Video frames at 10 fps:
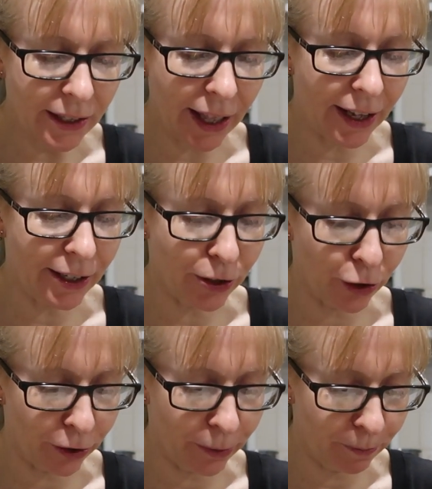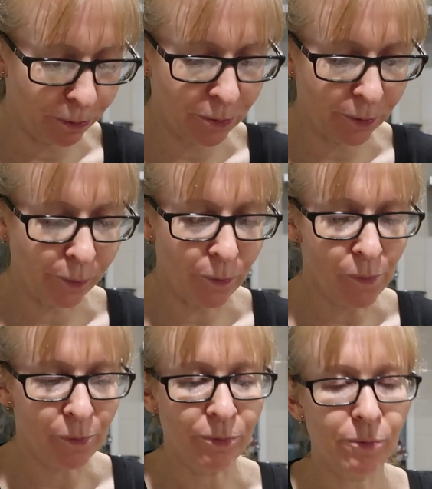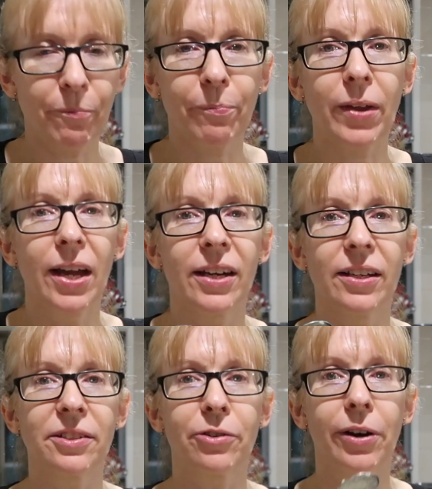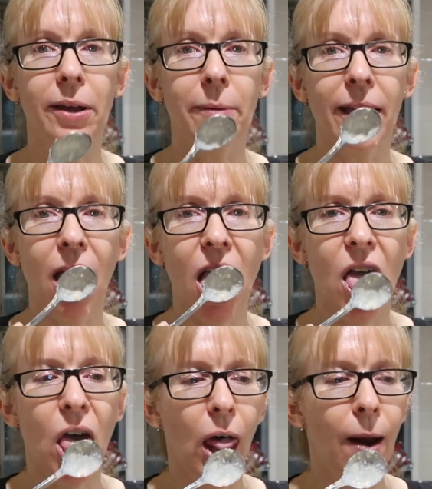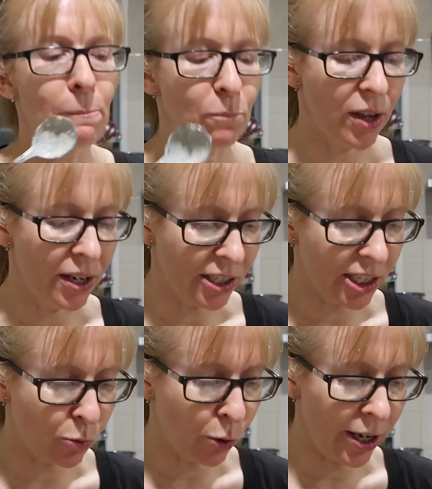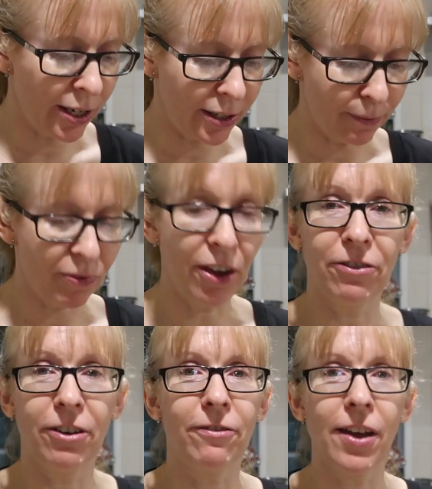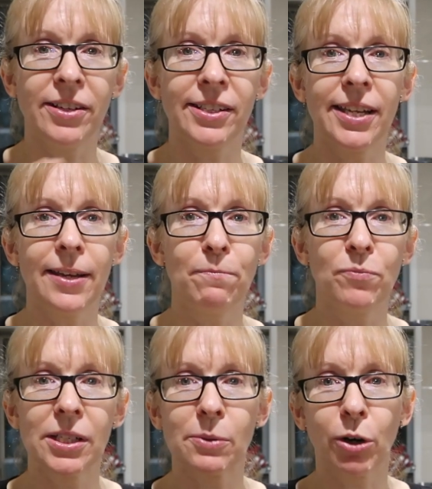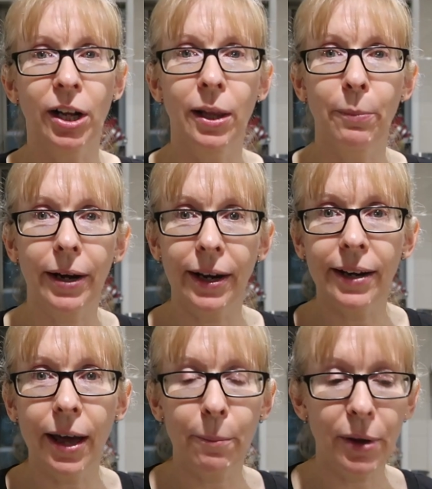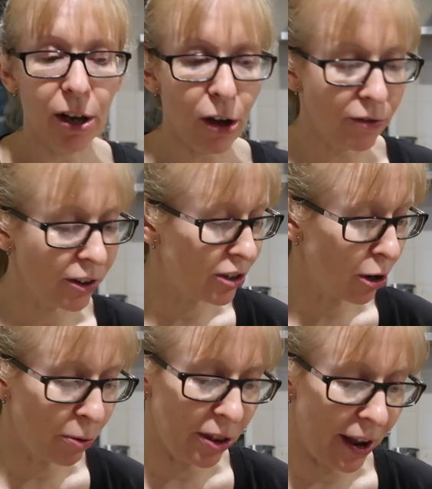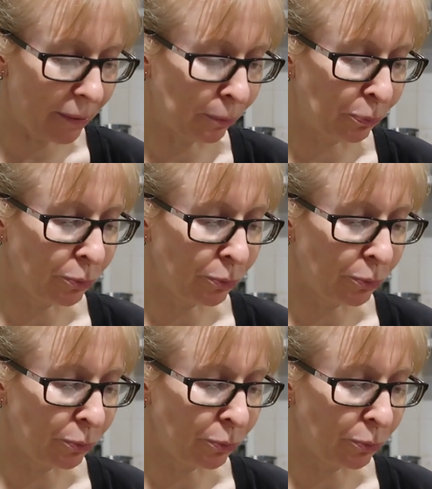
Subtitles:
That is good. It is creamy. It is sweet. If you fancy, sprinkle a bit of nutmeg over the top of that.